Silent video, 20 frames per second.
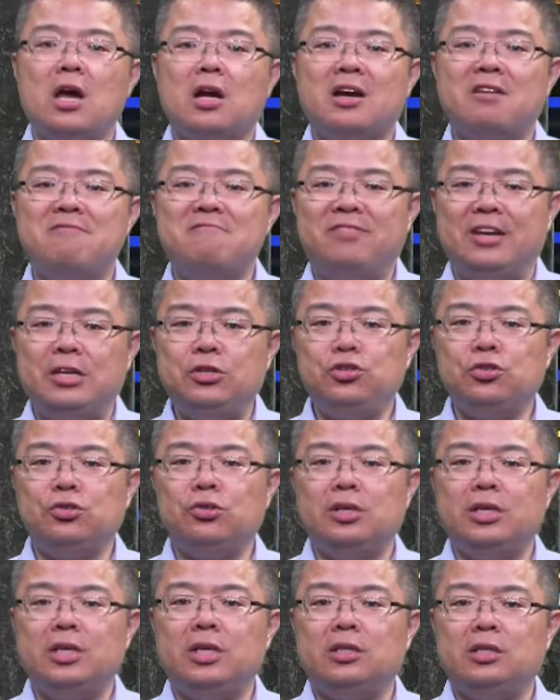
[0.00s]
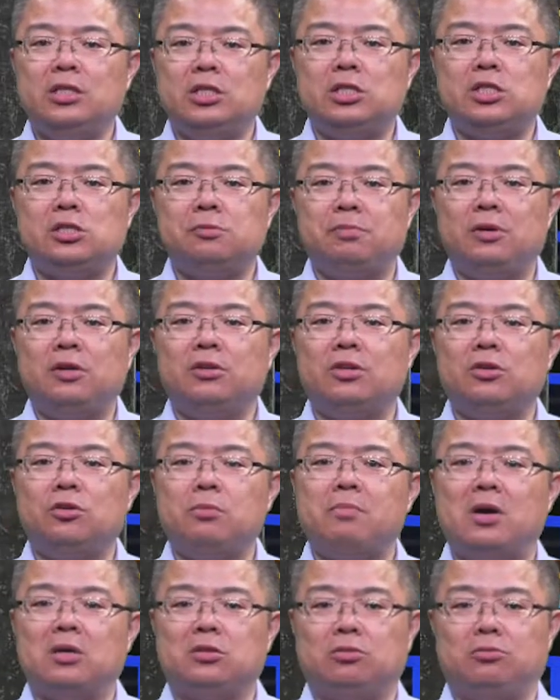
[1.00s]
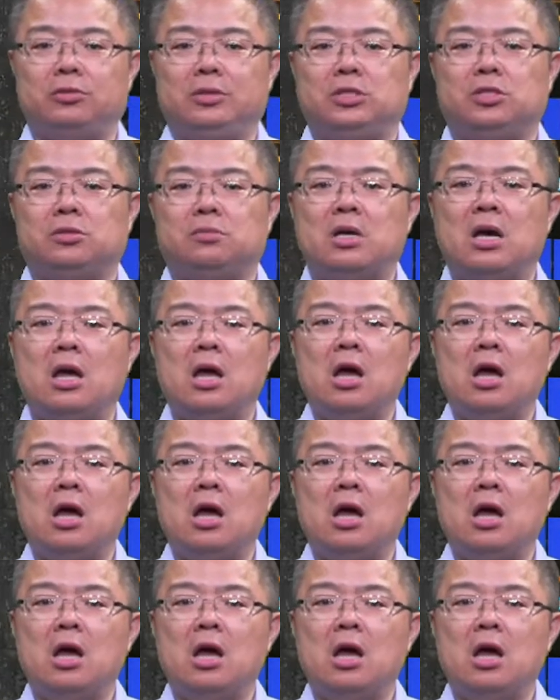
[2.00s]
conventionally disciplinary boundaries,